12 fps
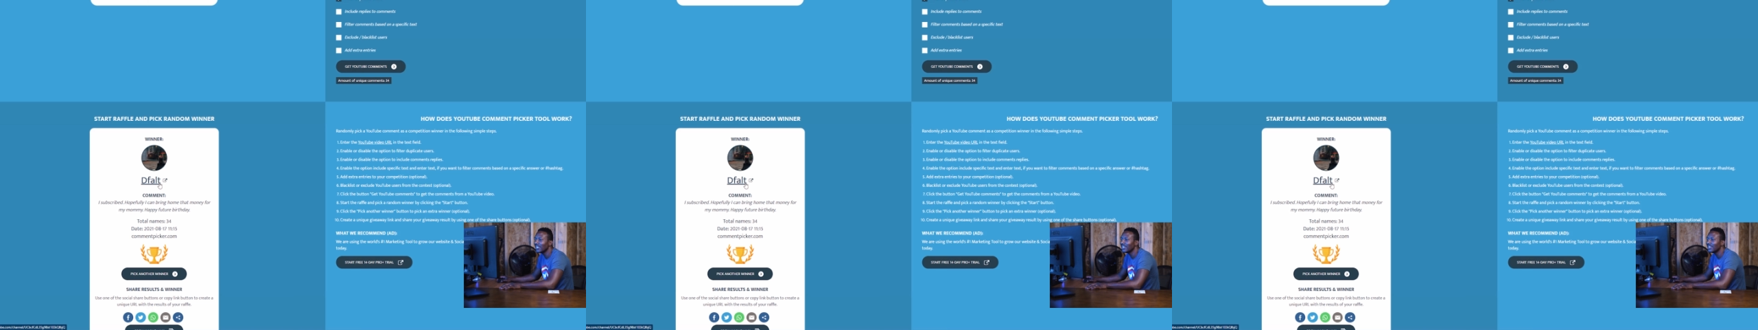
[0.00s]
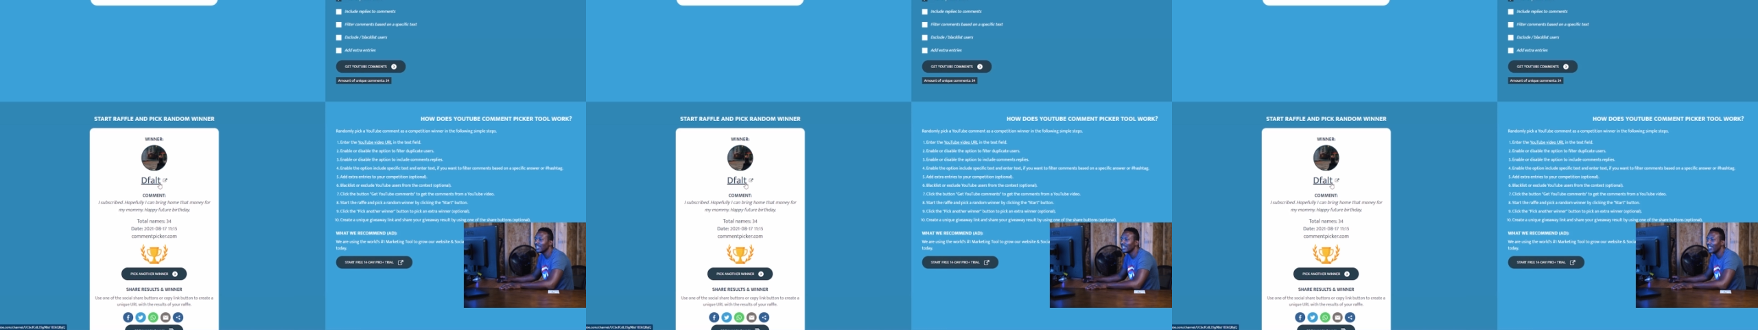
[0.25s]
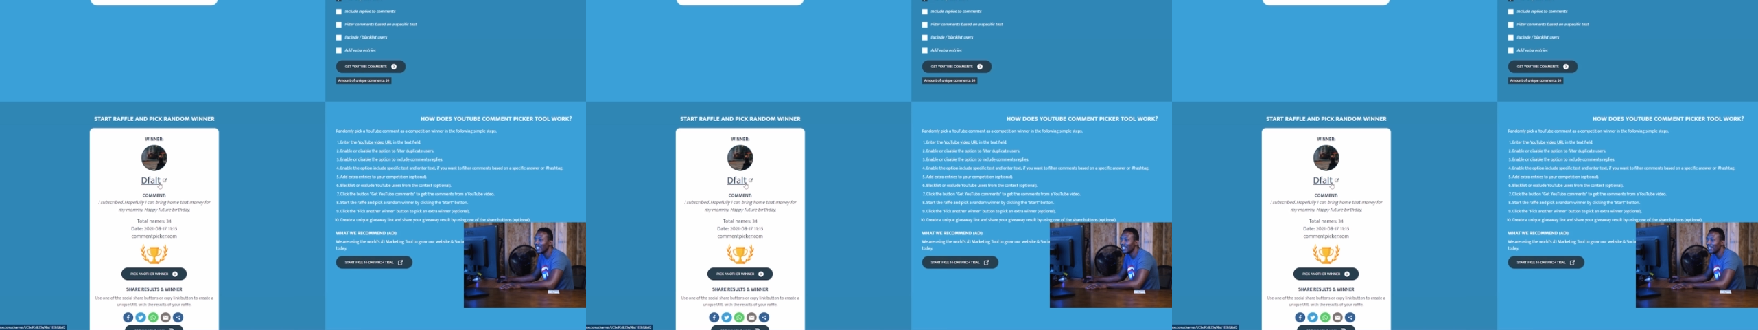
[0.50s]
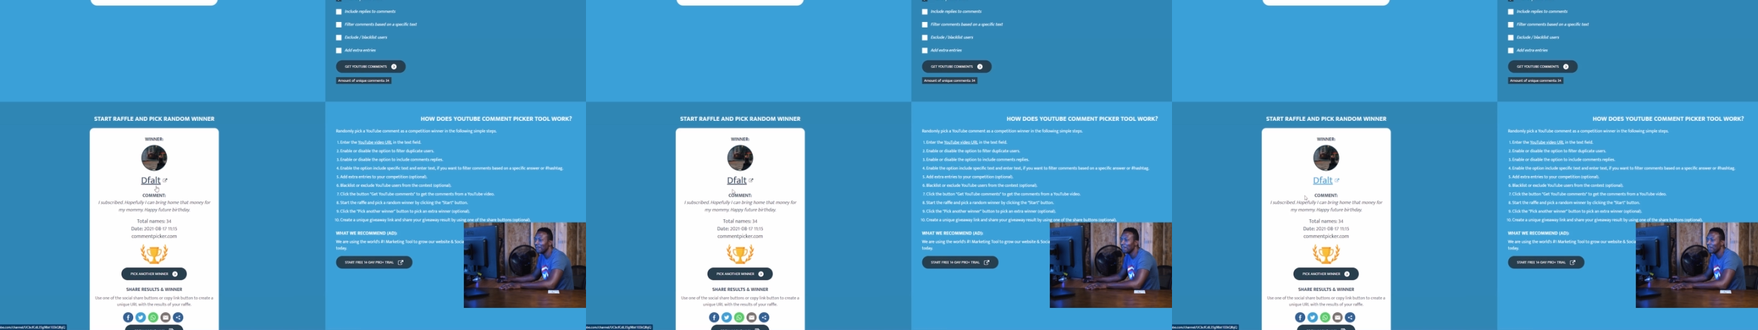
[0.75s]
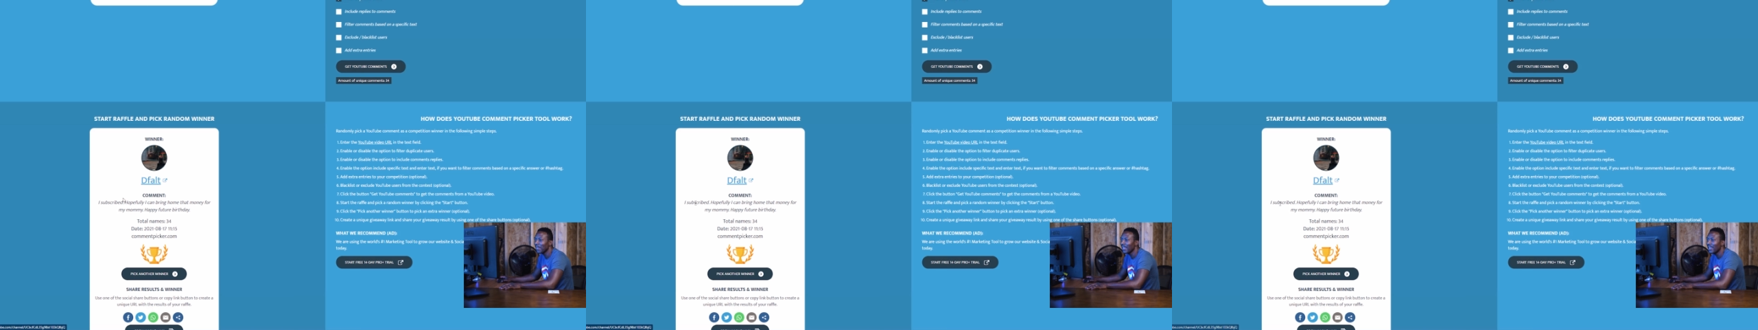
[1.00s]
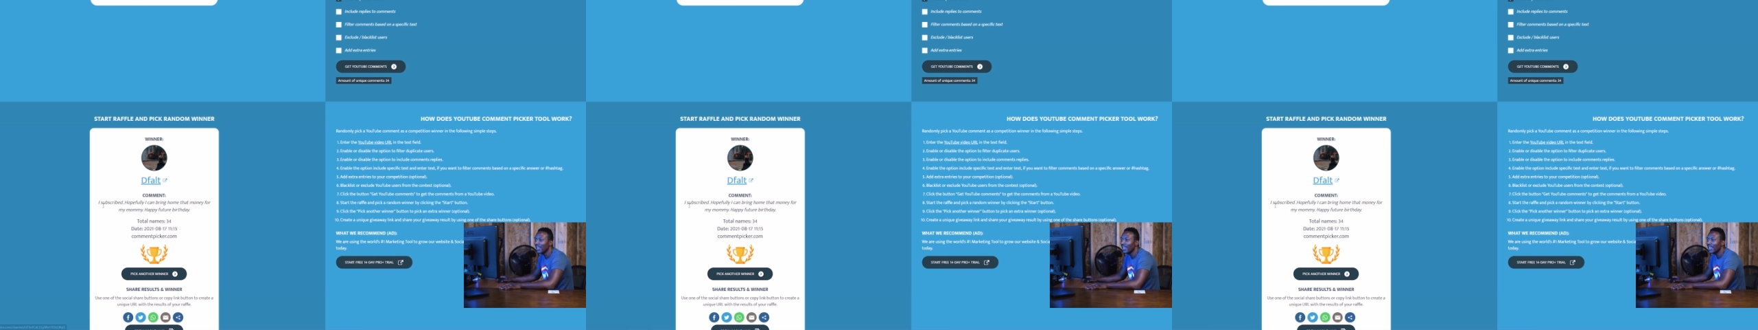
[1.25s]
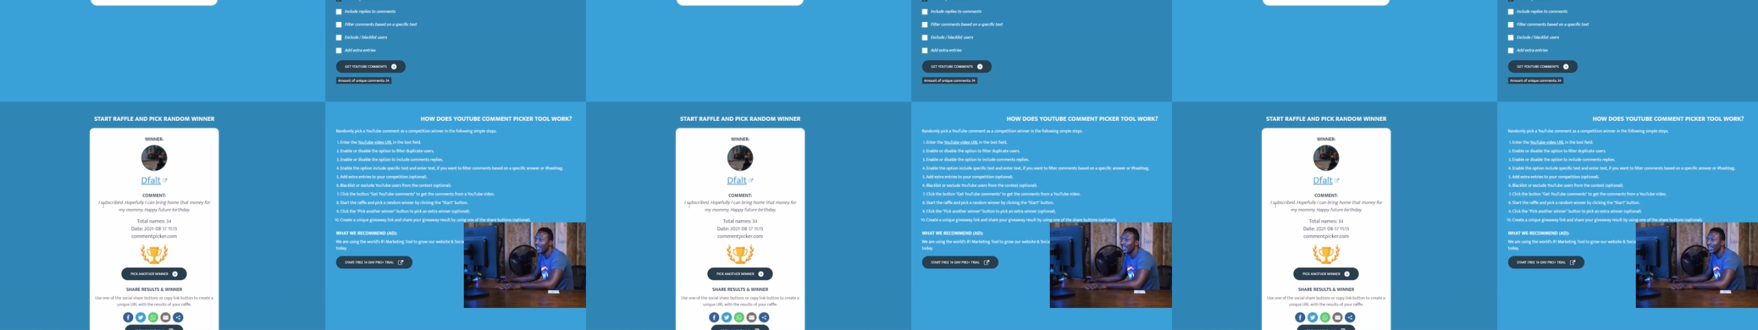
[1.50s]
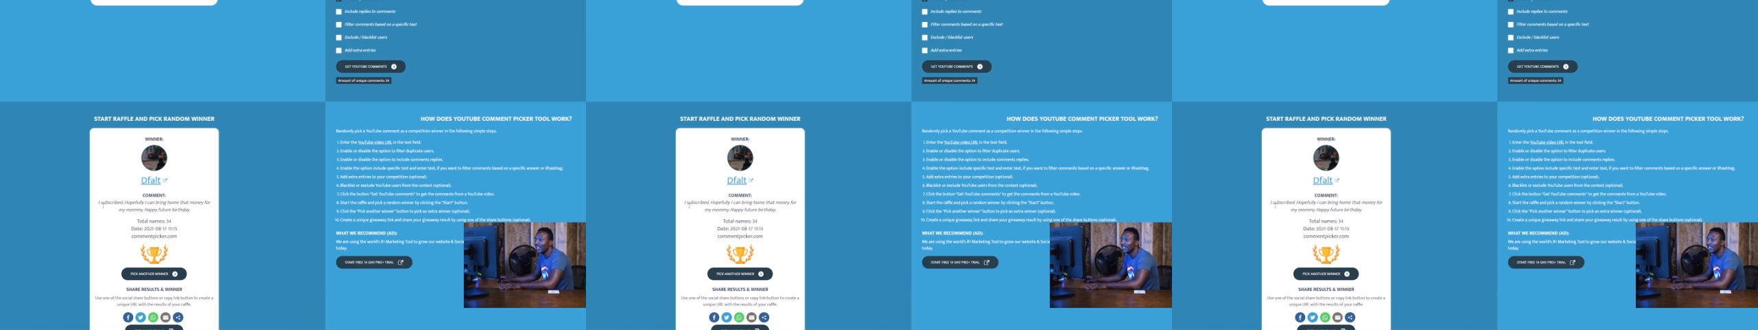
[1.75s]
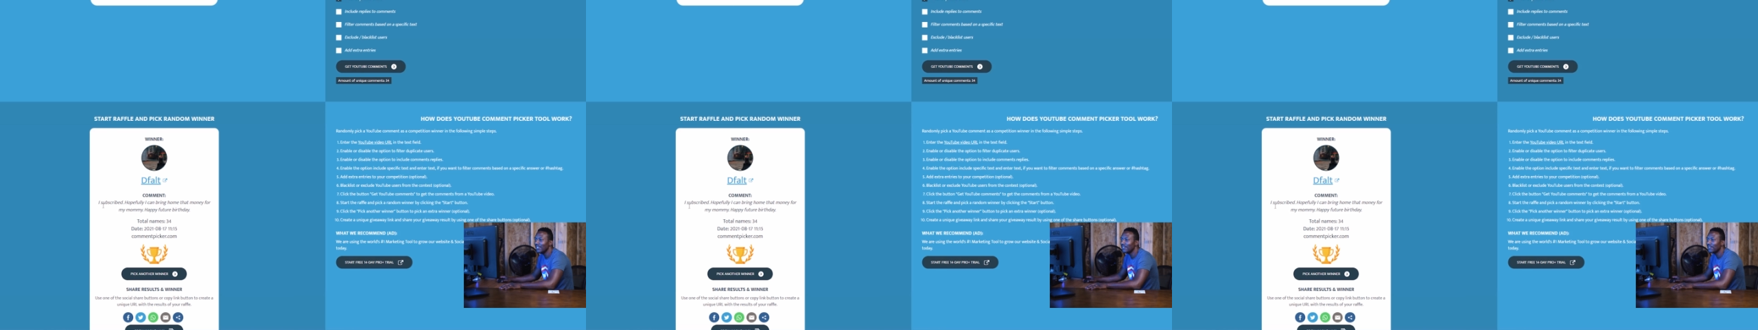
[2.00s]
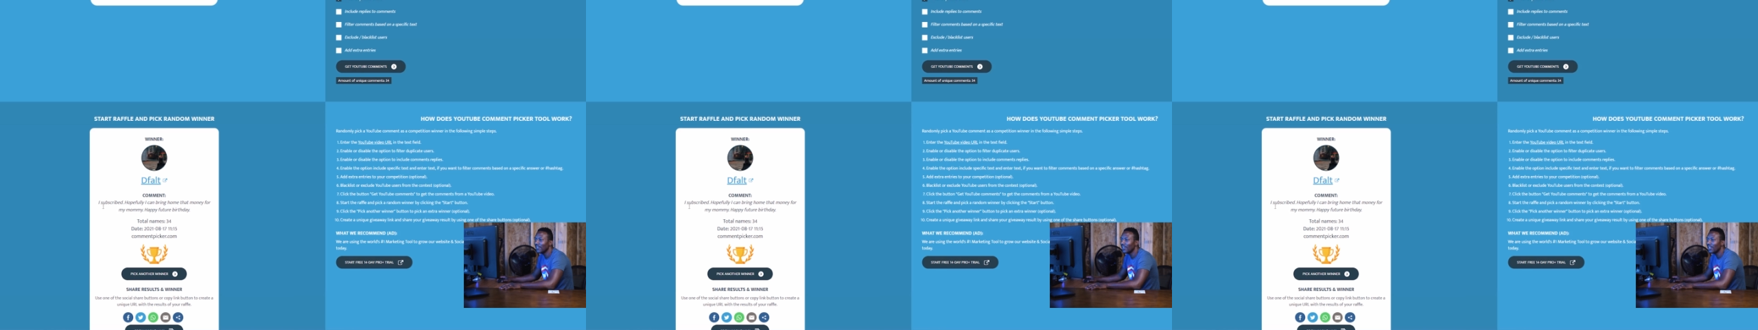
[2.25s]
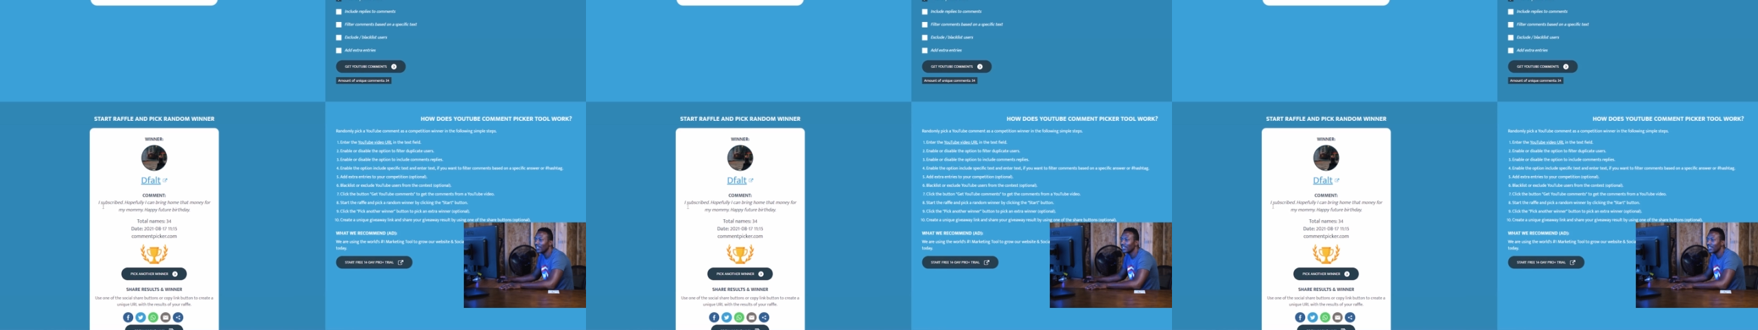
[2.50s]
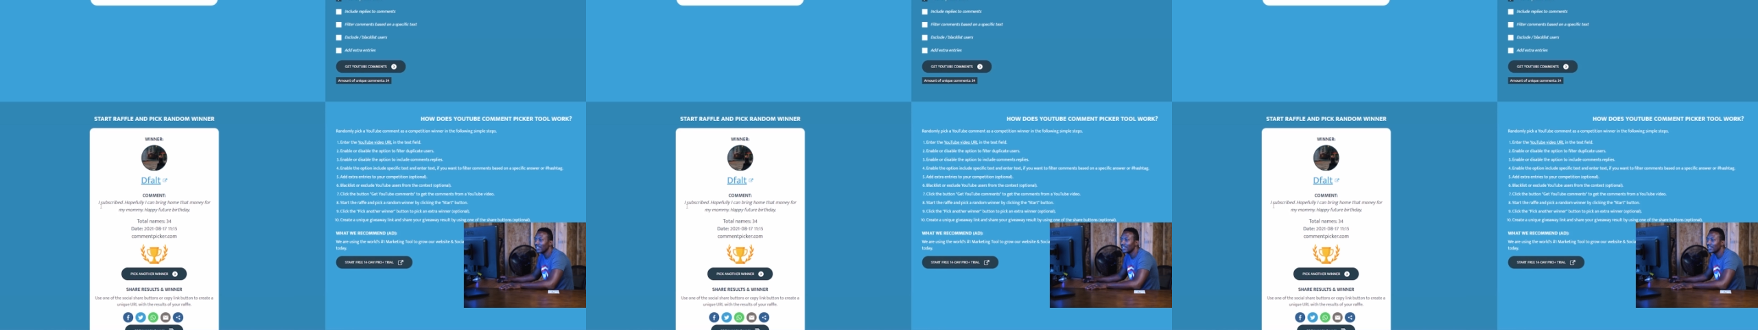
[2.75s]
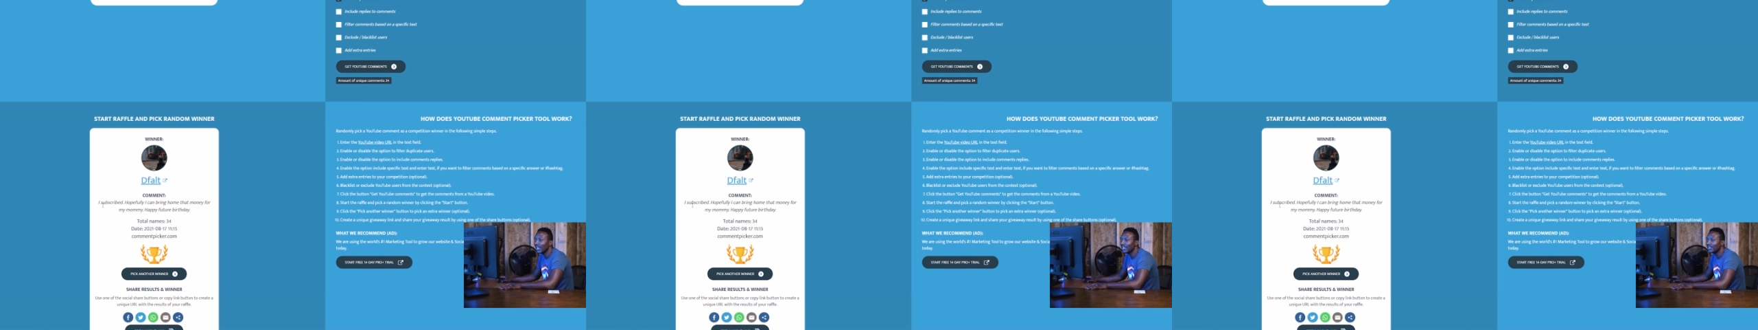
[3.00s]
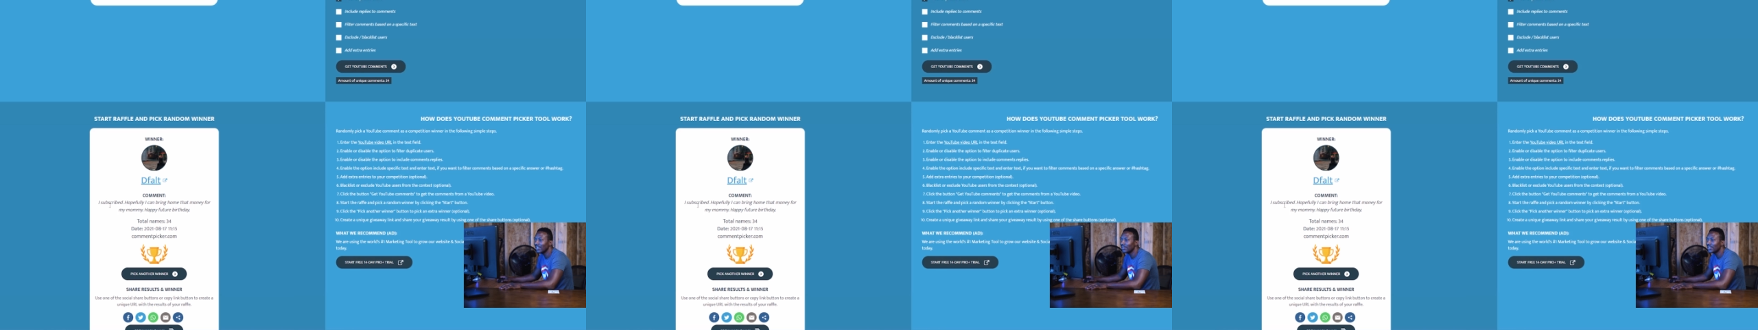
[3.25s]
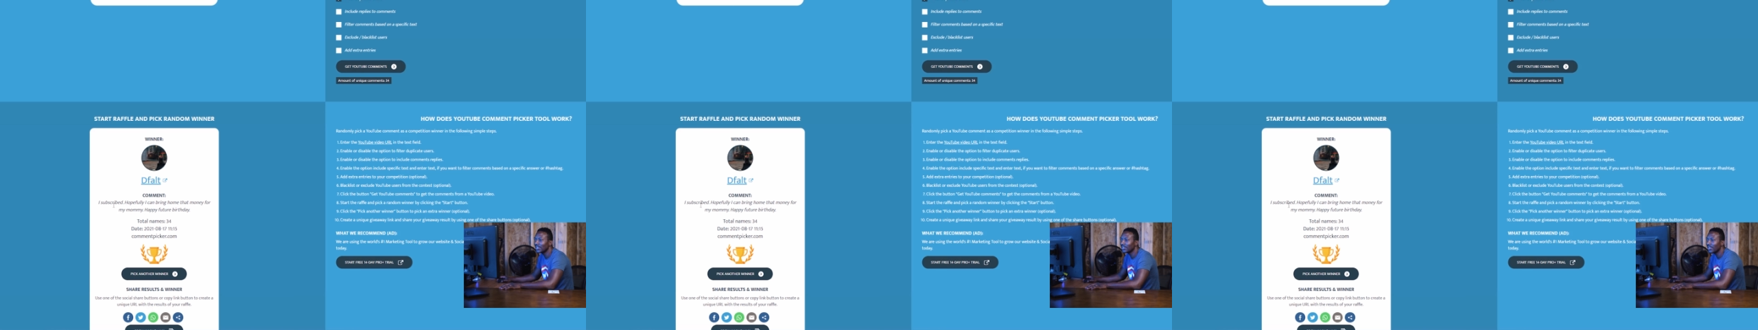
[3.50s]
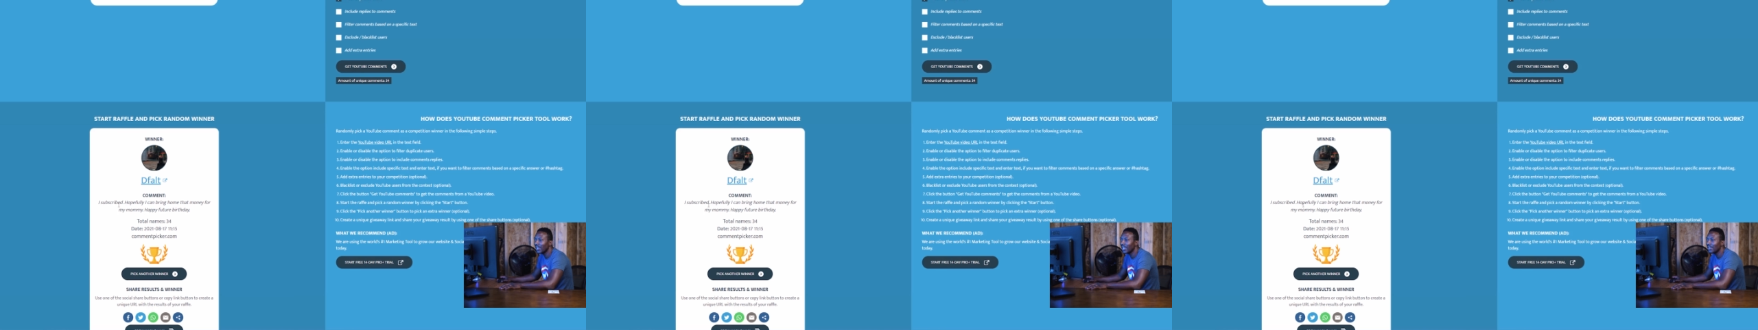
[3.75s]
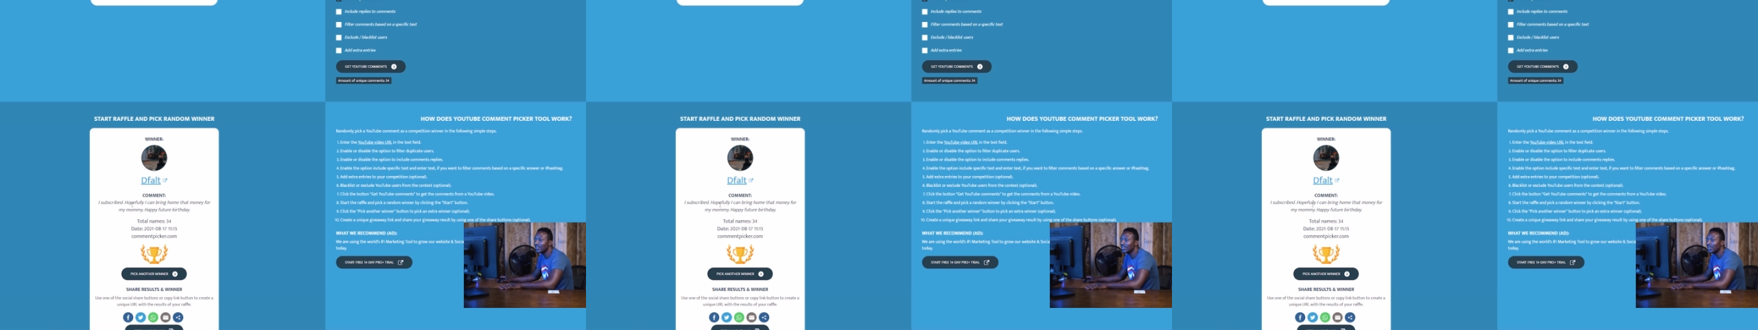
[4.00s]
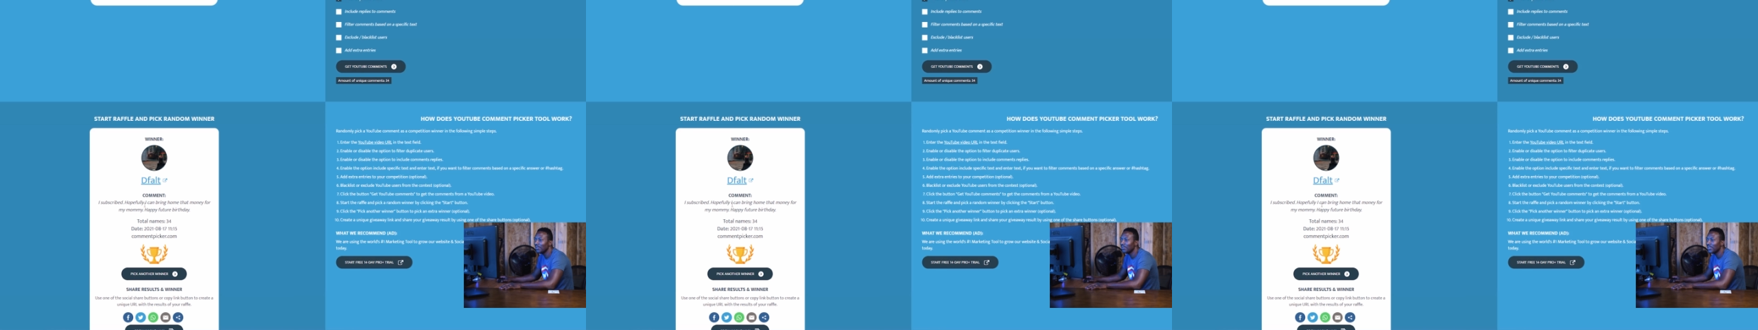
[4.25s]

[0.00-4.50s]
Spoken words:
Nobody's mouth can be seen.